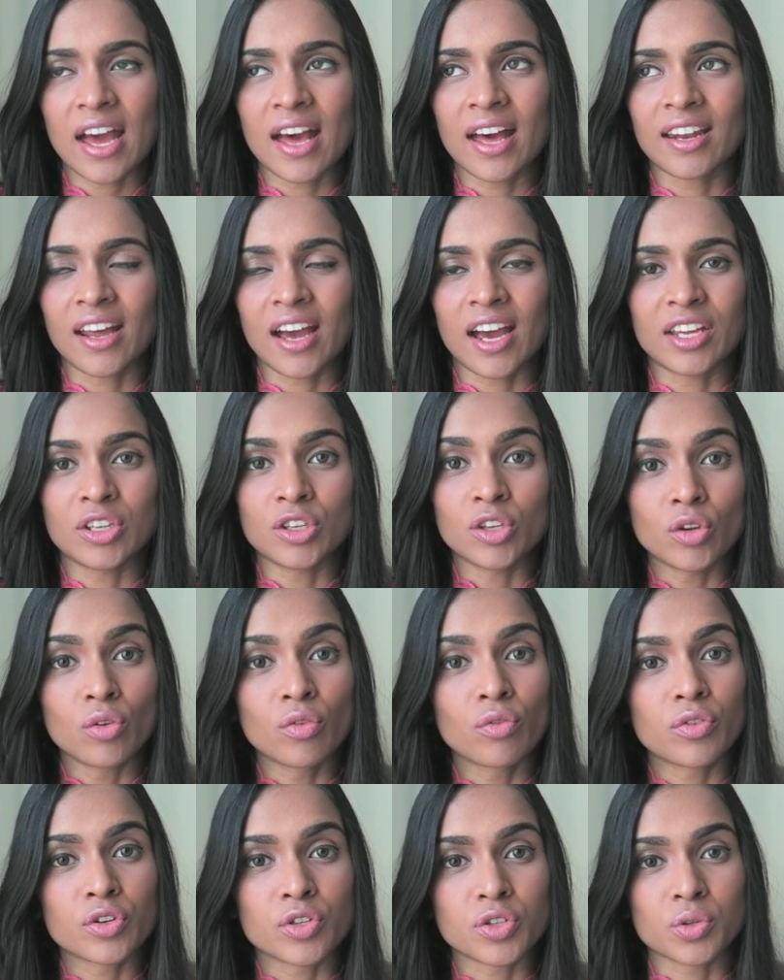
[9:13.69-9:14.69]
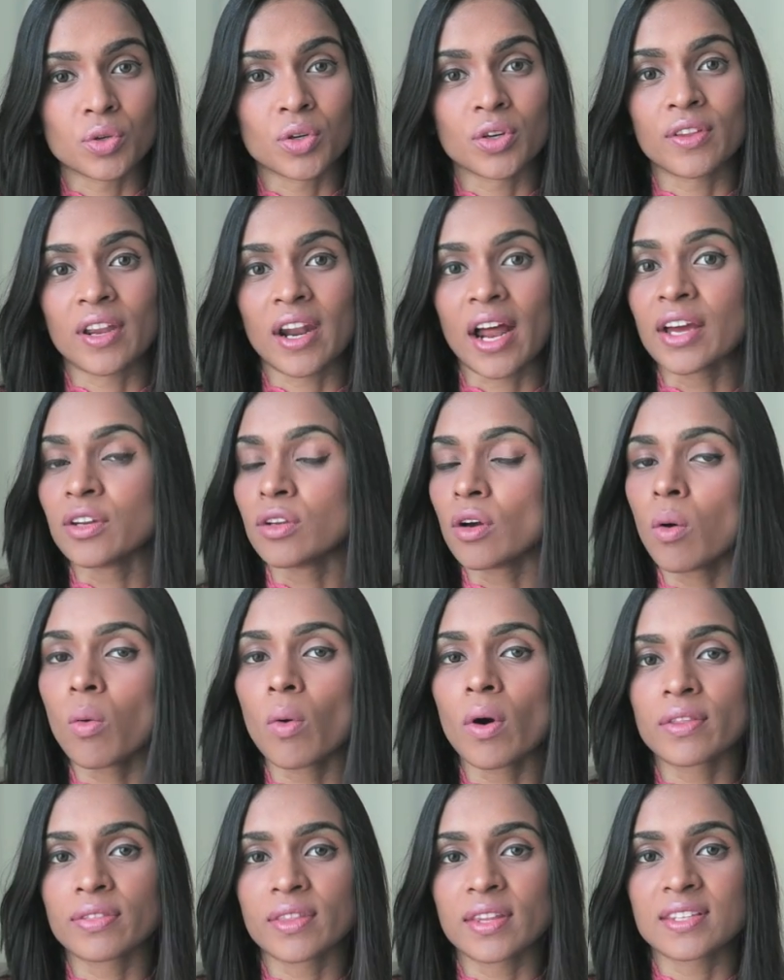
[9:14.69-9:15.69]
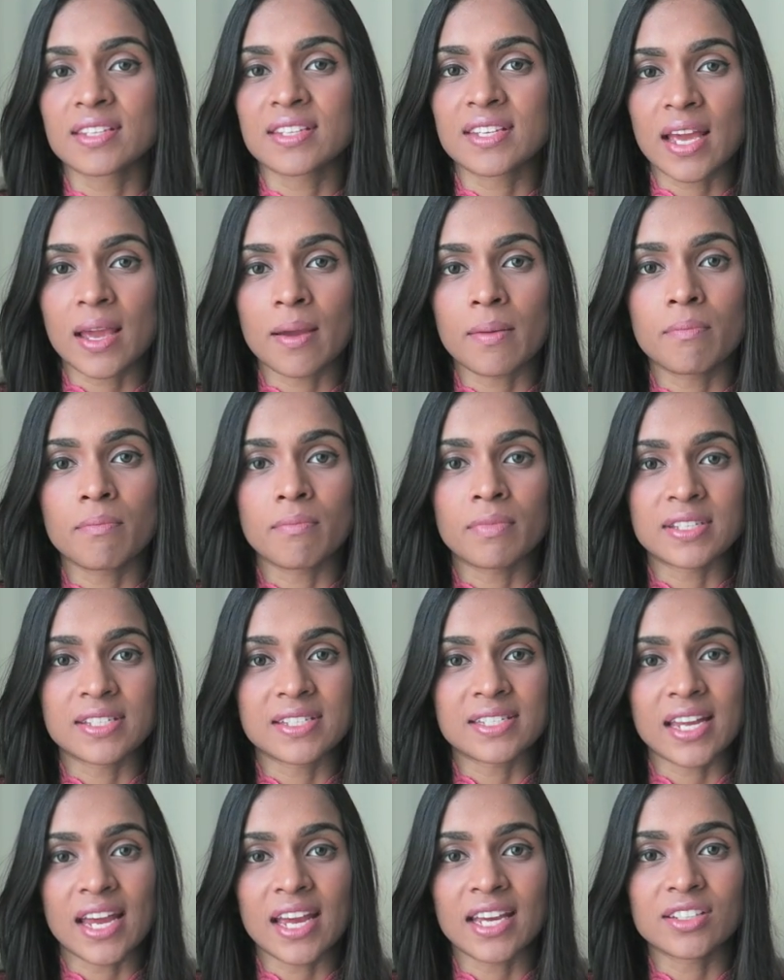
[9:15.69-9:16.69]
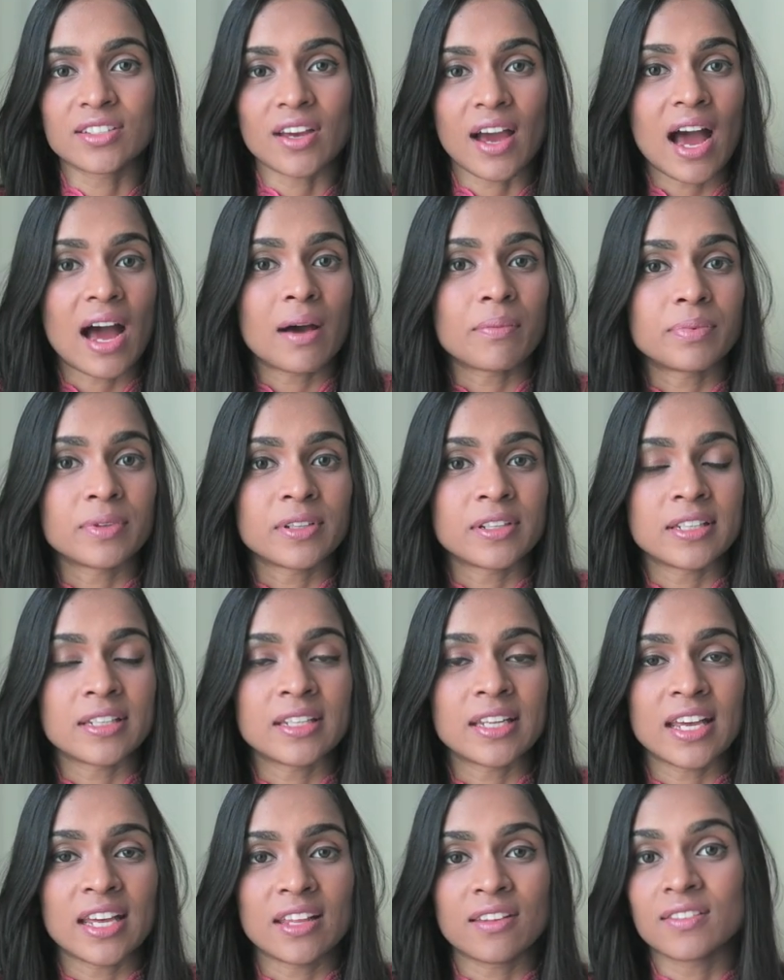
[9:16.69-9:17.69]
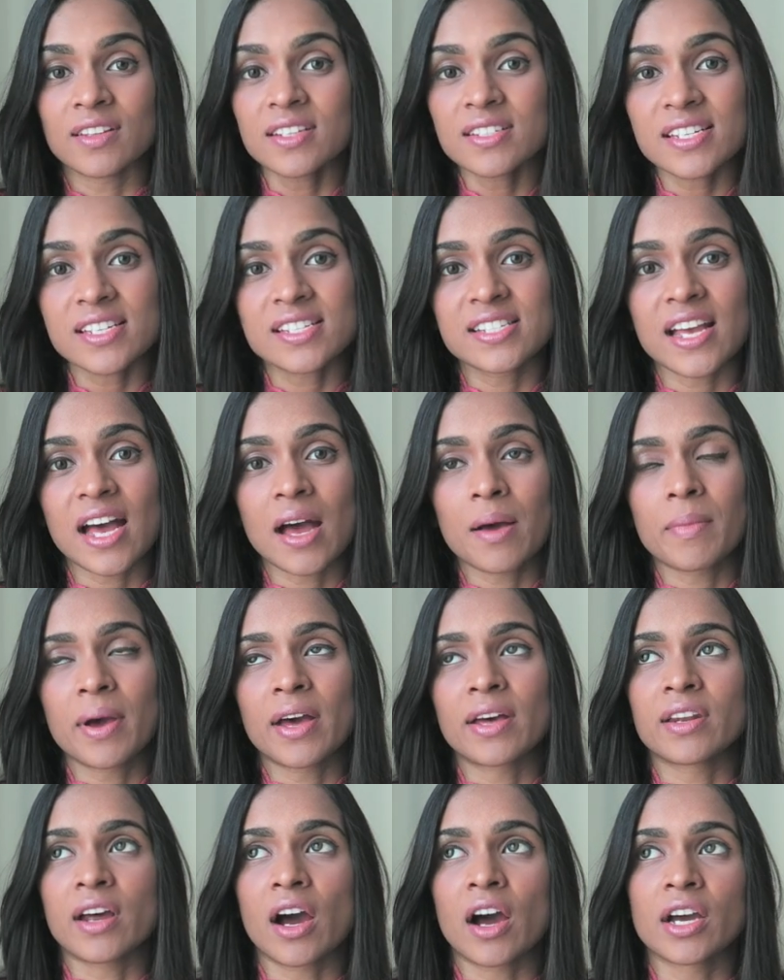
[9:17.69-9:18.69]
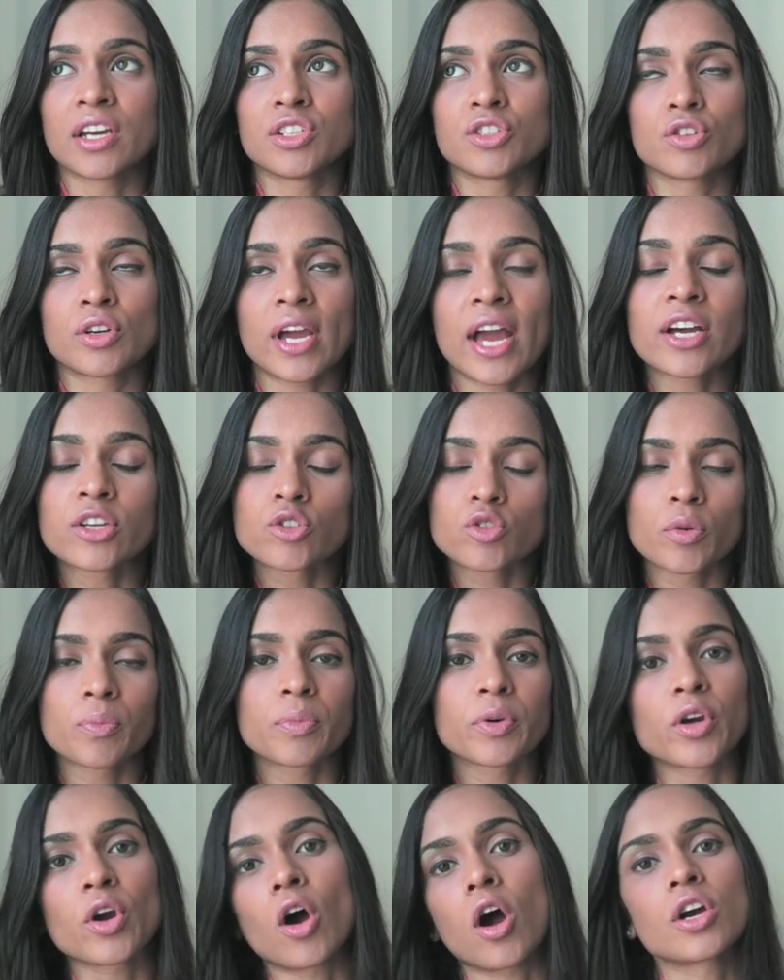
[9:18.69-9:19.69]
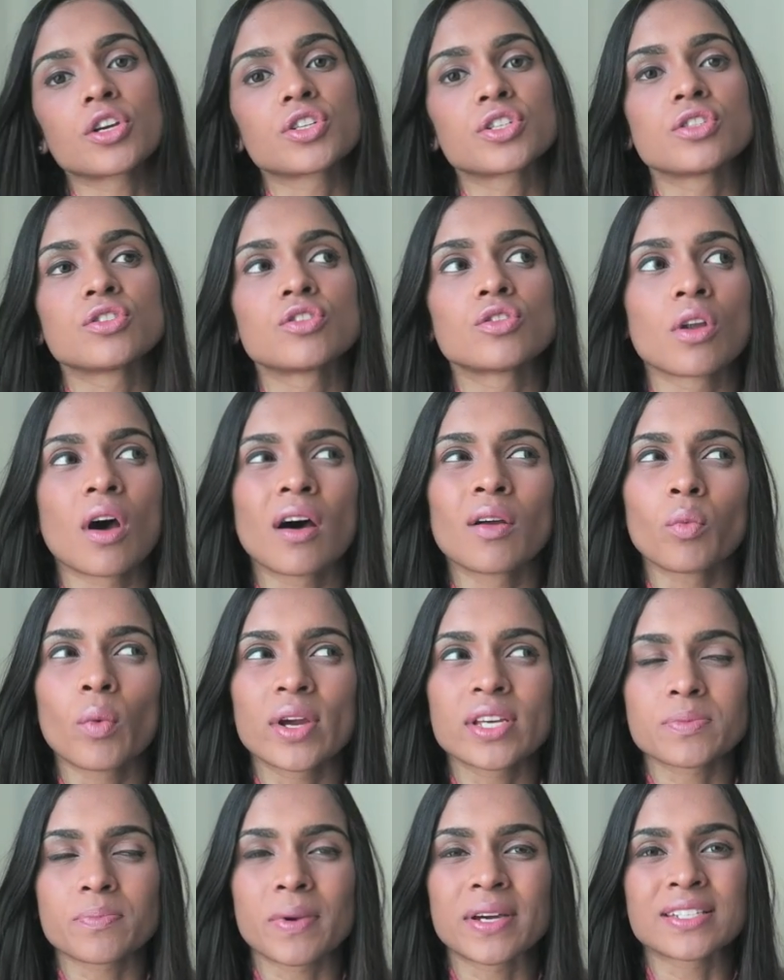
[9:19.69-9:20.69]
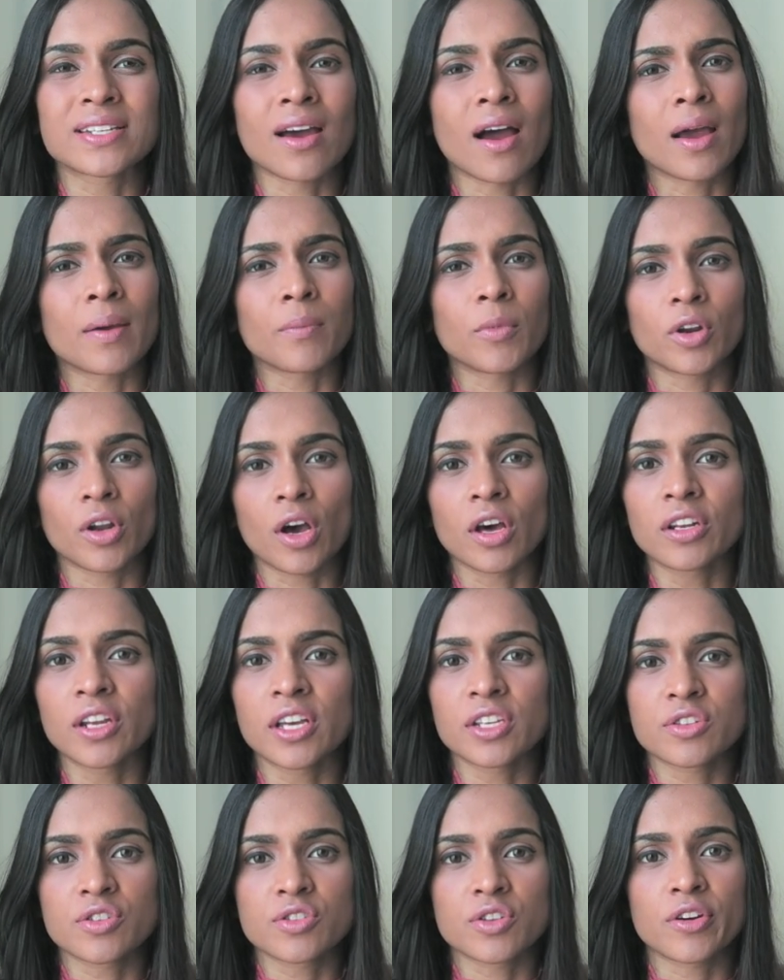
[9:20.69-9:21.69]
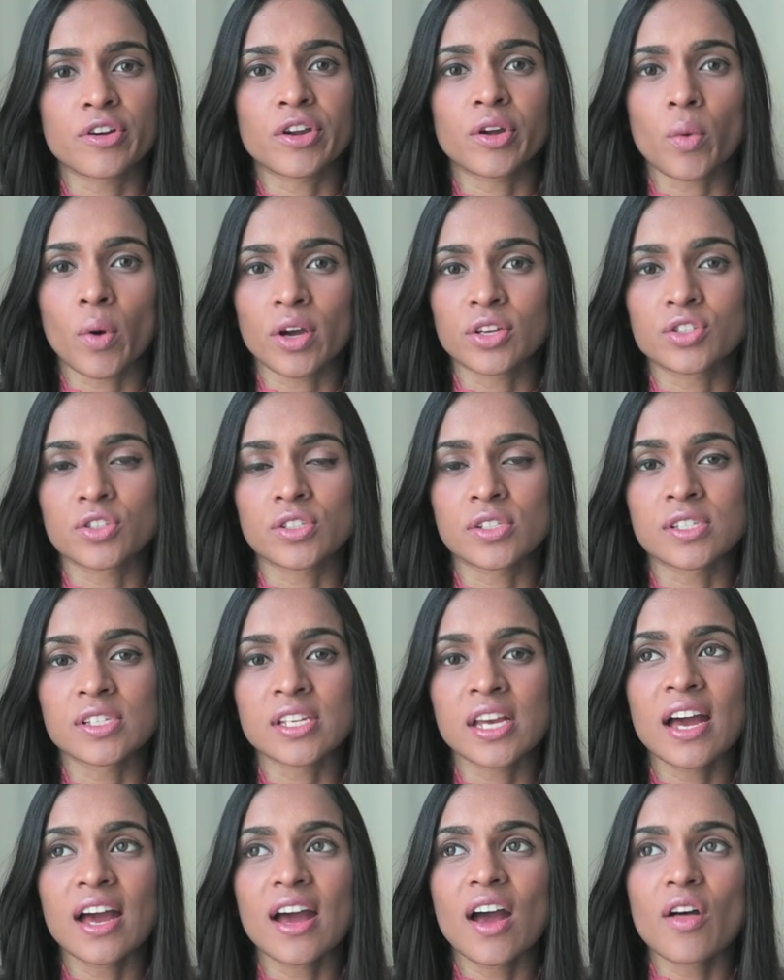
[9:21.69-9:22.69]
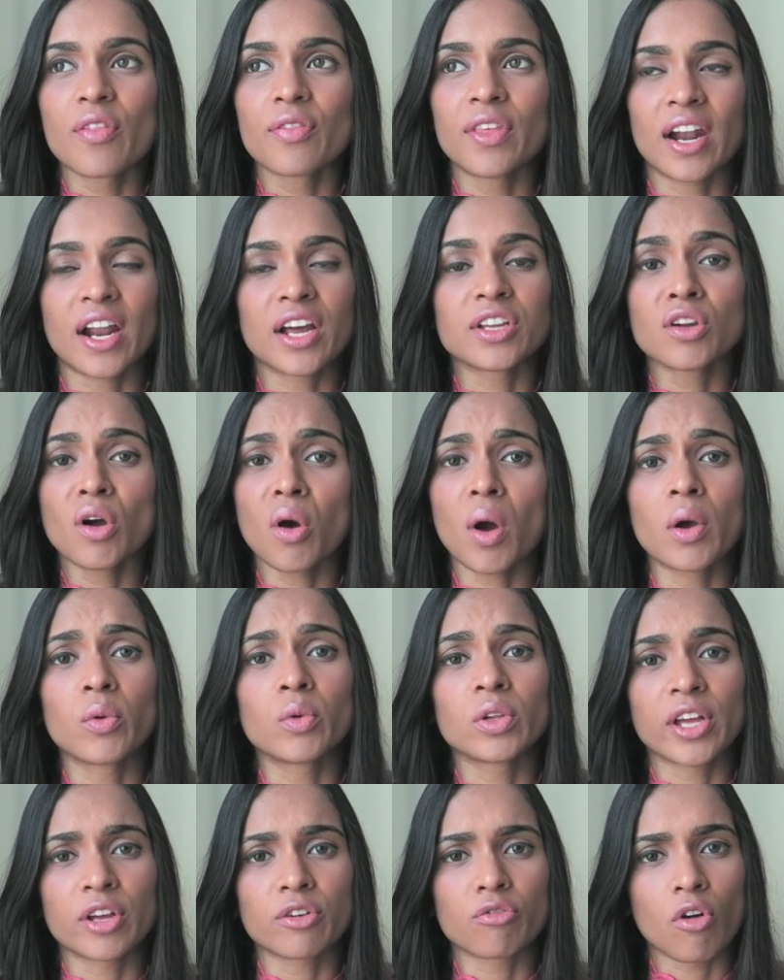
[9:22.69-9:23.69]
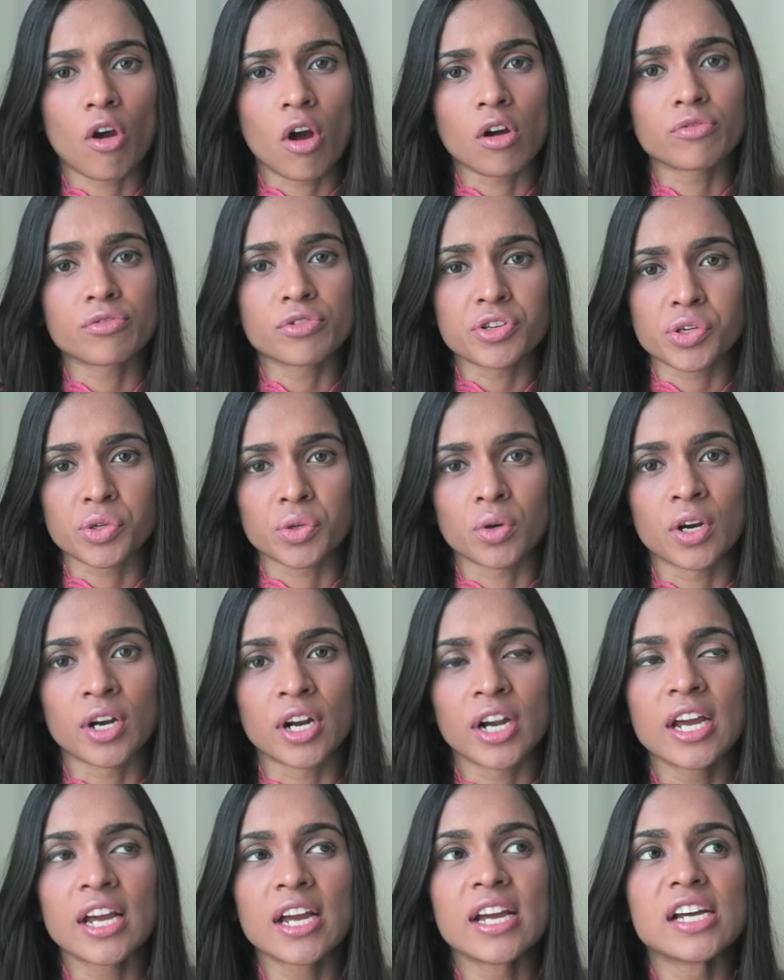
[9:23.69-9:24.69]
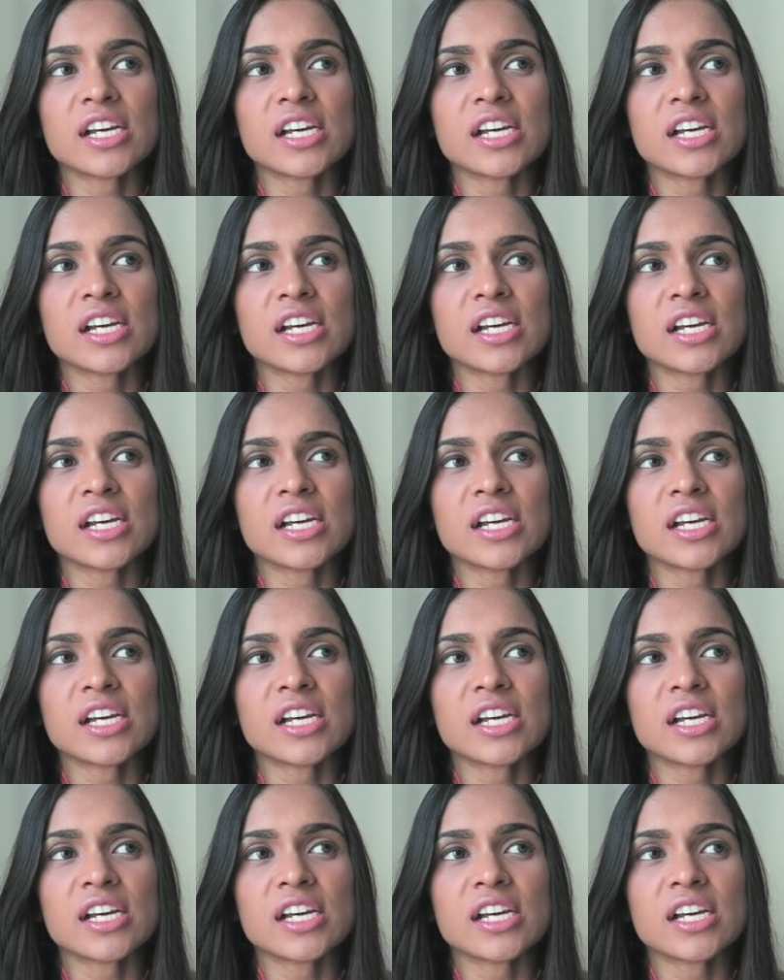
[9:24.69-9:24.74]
And I knew for sure that I don't want the same mistake to happen in this exam, and I took extra precaution to not waste my time on unnecessary questions that I know I will get wrong for sure.